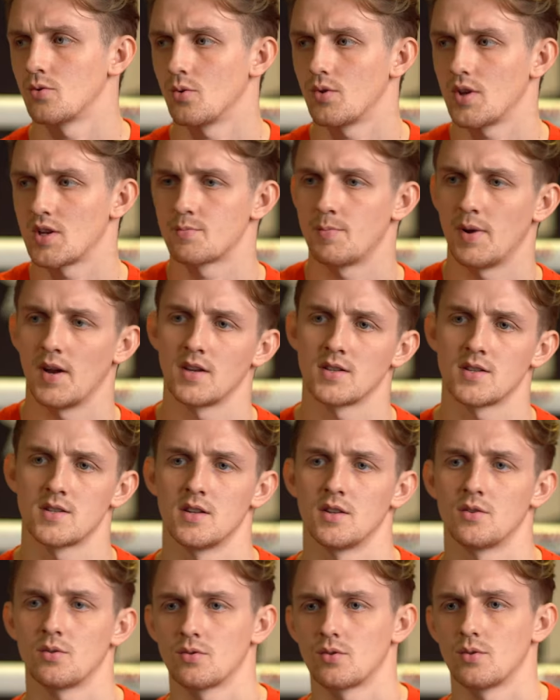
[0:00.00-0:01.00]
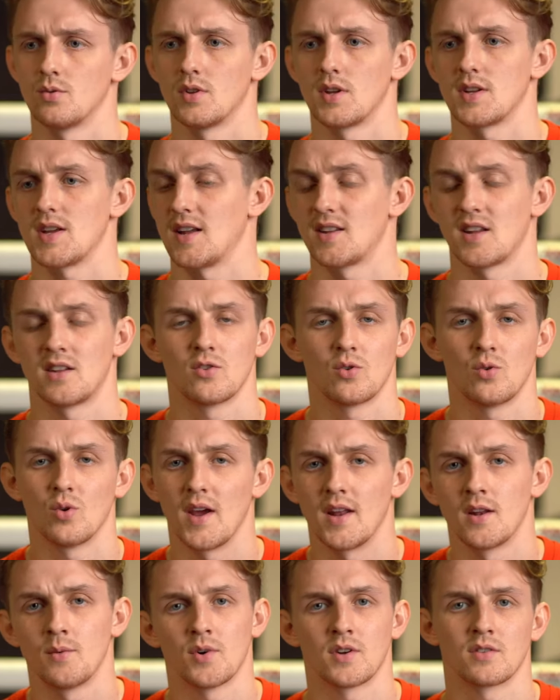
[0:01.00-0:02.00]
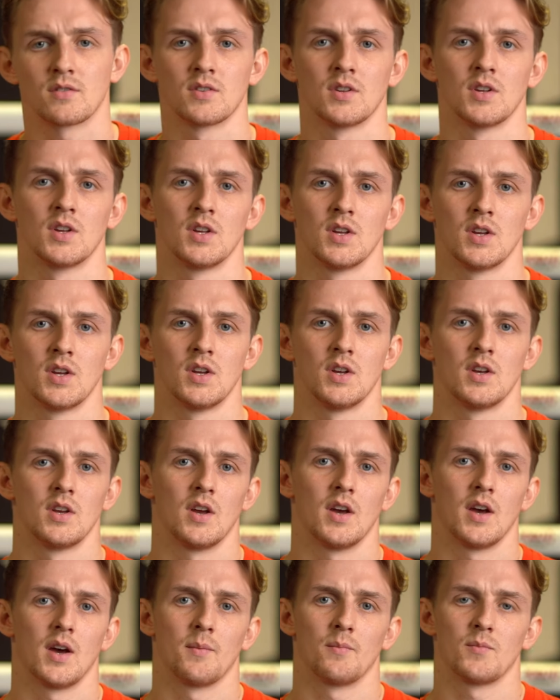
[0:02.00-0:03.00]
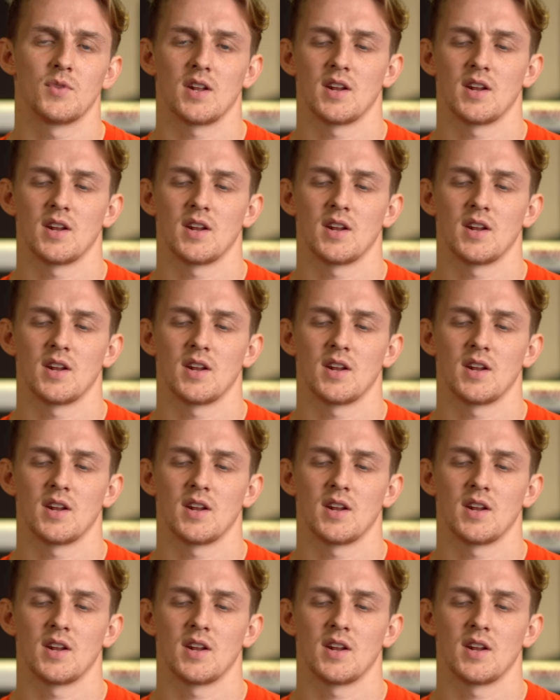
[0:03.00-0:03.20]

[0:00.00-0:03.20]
know this person, they don't know. I didn't know anyone, didn't